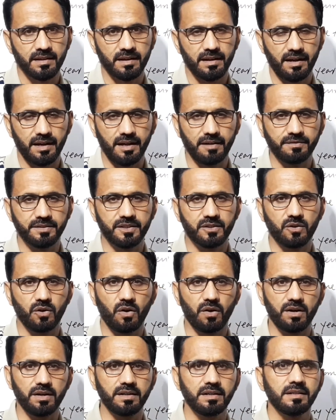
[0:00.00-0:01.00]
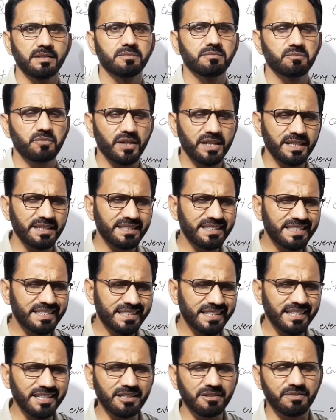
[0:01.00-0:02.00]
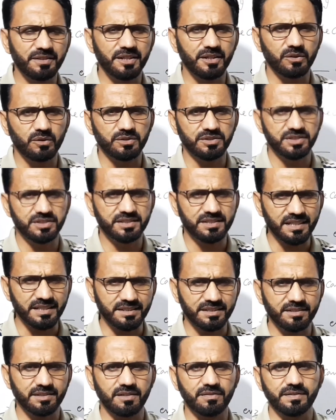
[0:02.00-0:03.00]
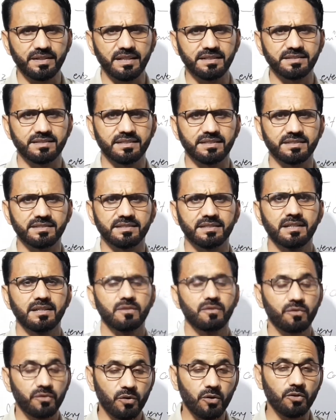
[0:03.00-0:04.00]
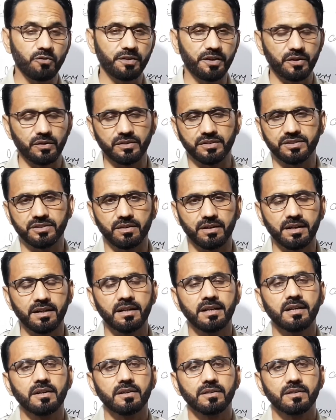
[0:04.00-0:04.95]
I have recorded very detailed videos, structure of tenses, 4 videos, sorry,